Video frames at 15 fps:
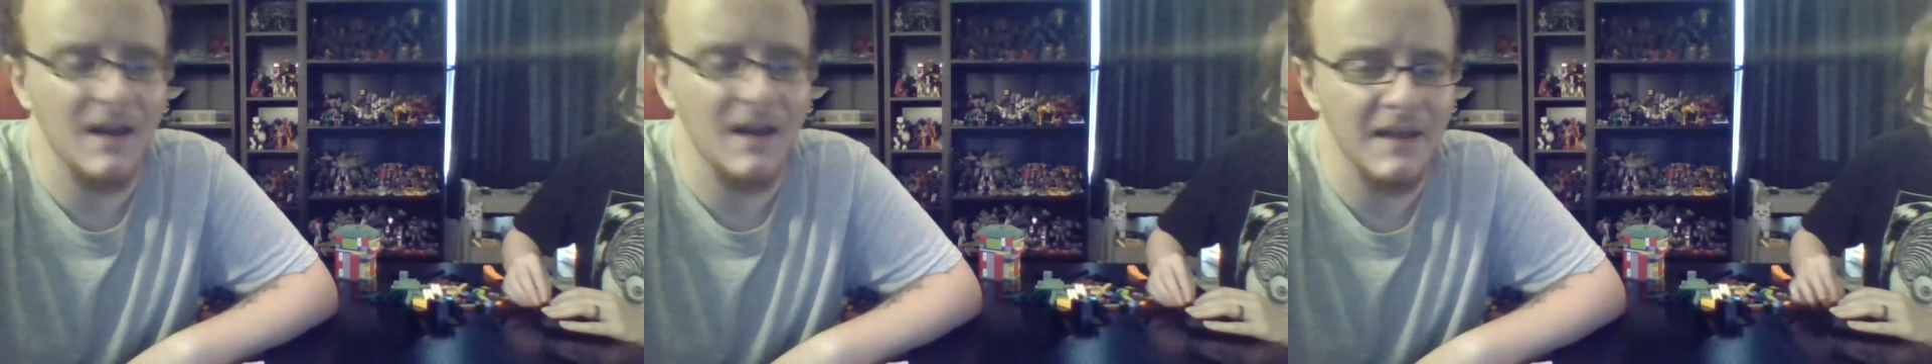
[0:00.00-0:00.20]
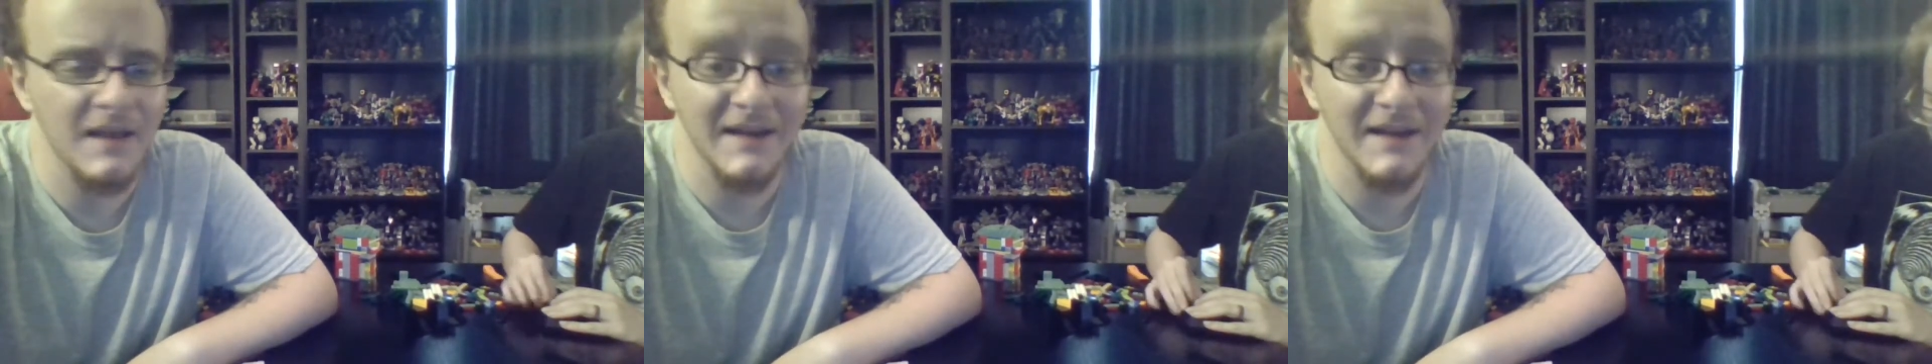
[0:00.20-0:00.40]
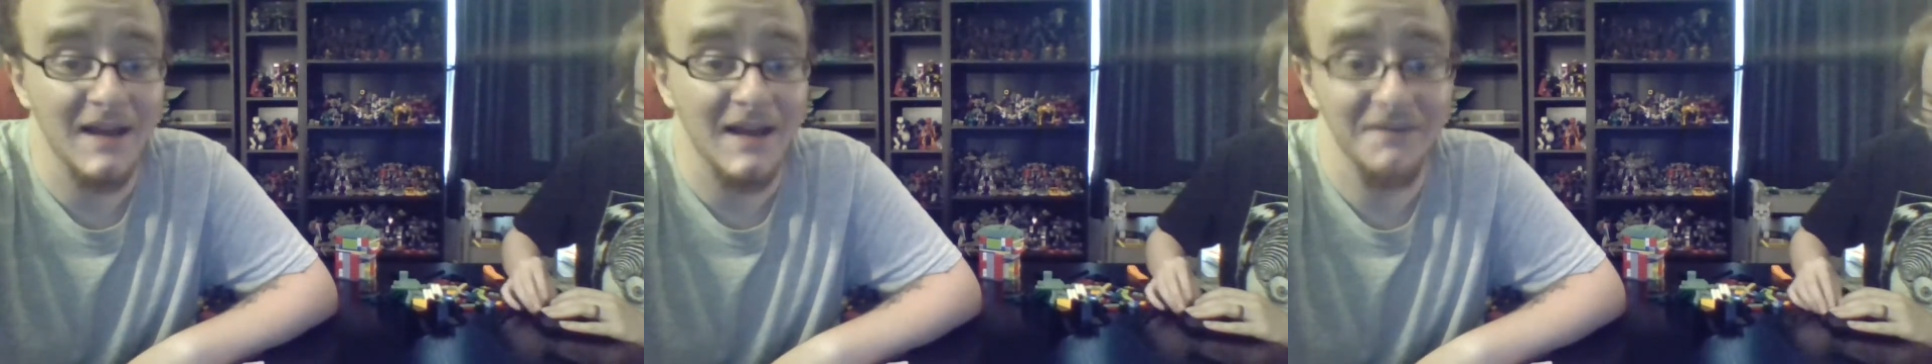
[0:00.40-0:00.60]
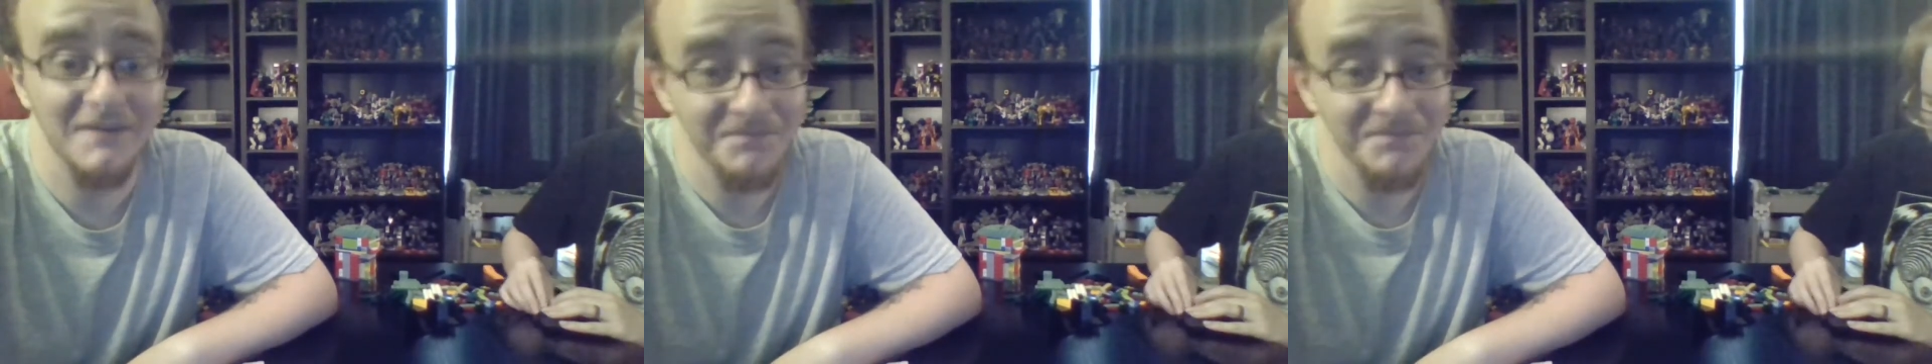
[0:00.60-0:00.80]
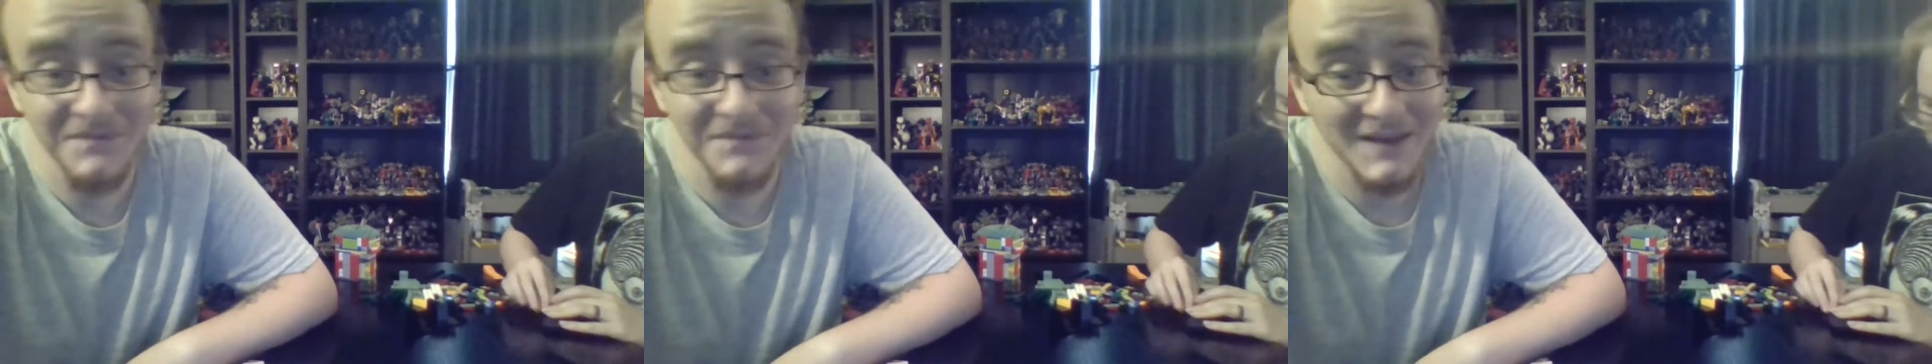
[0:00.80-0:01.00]
I like,
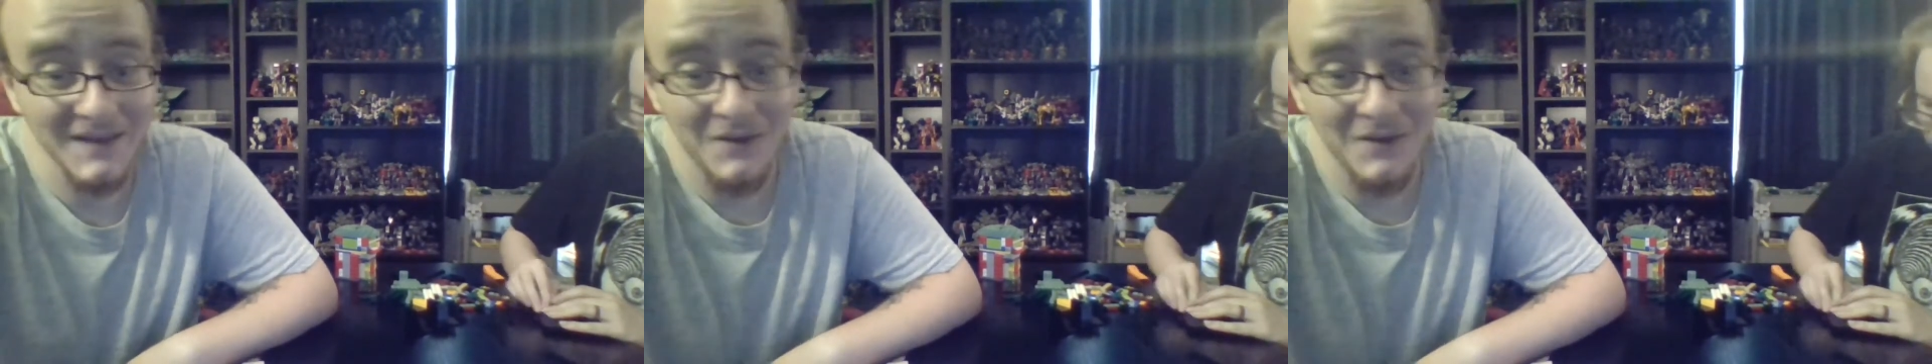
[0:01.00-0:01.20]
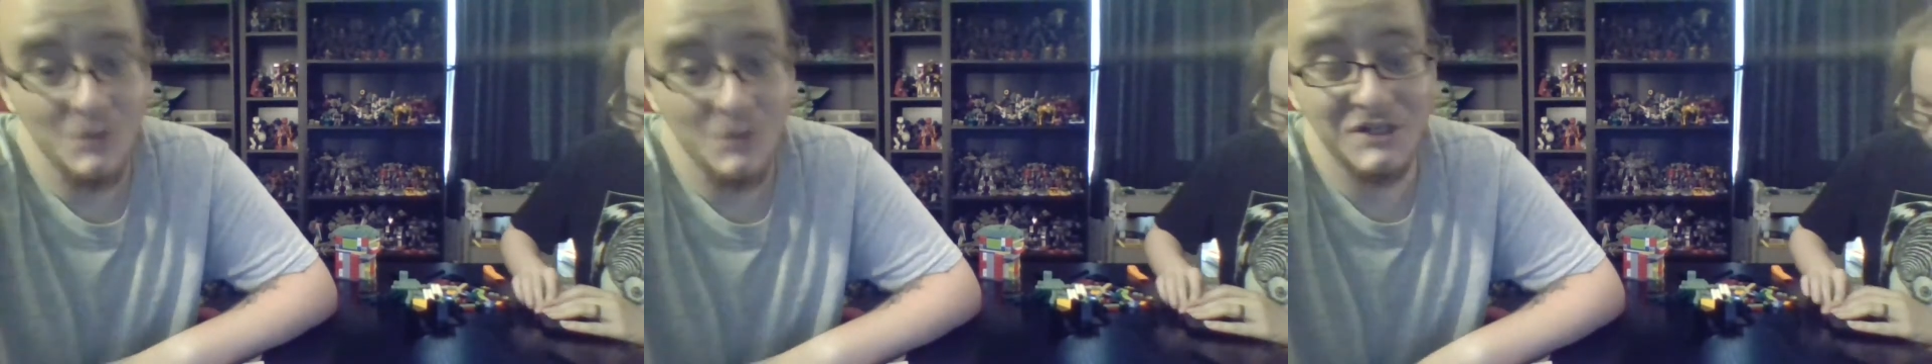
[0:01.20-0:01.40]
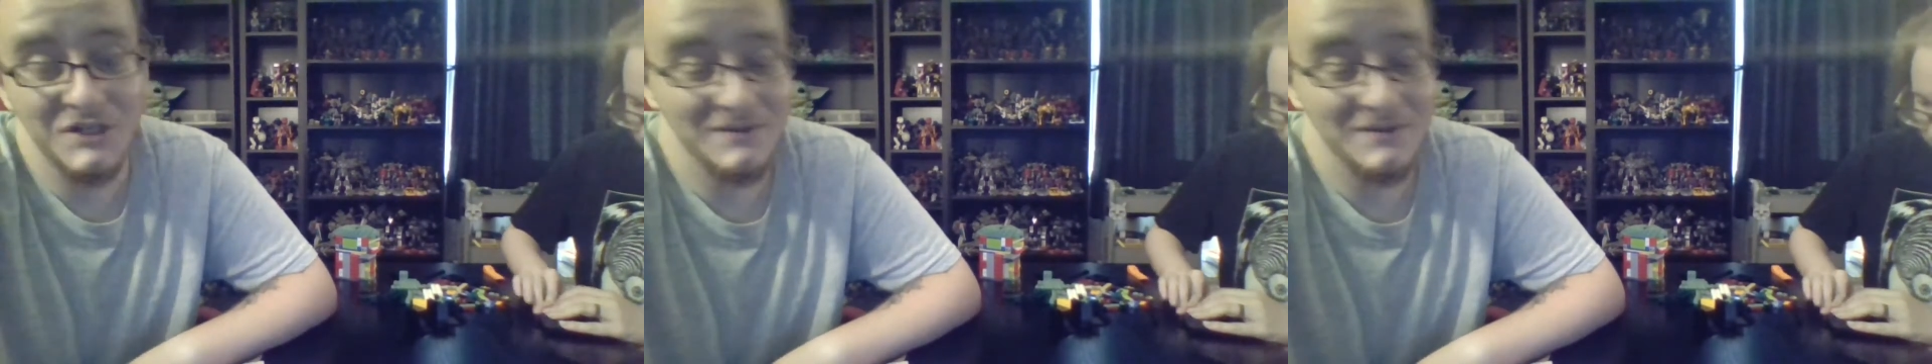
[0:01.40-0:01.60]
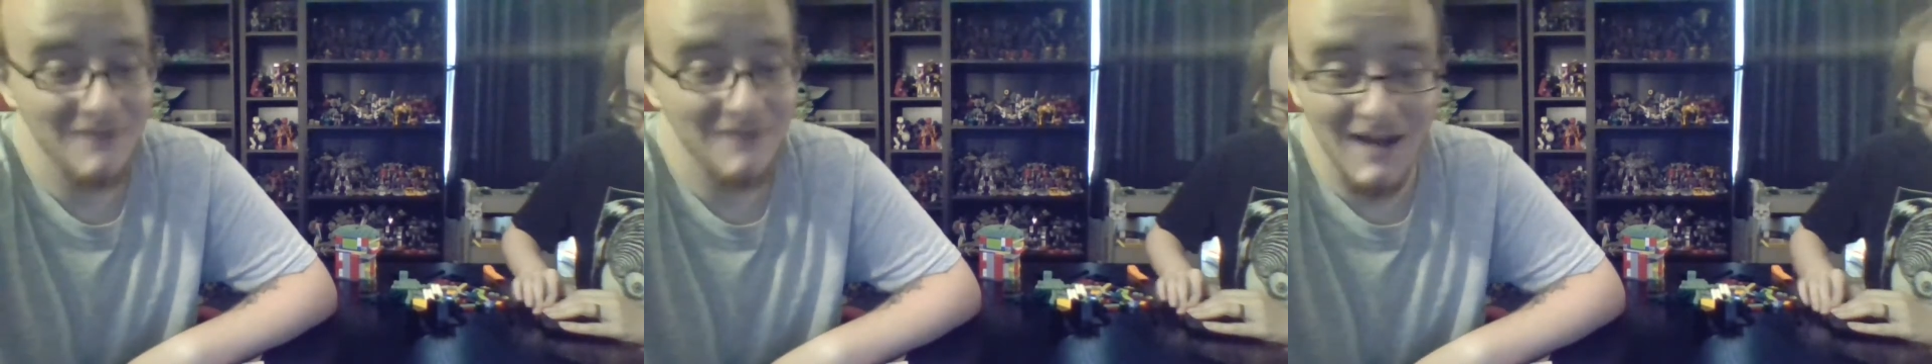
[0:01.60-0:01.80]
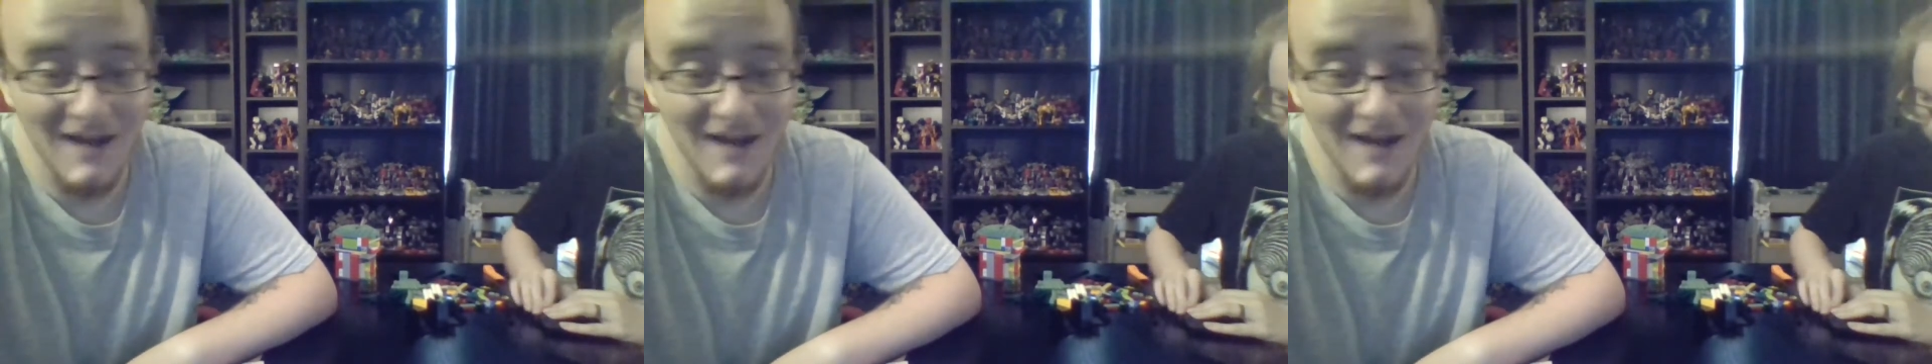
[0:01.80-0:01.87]
which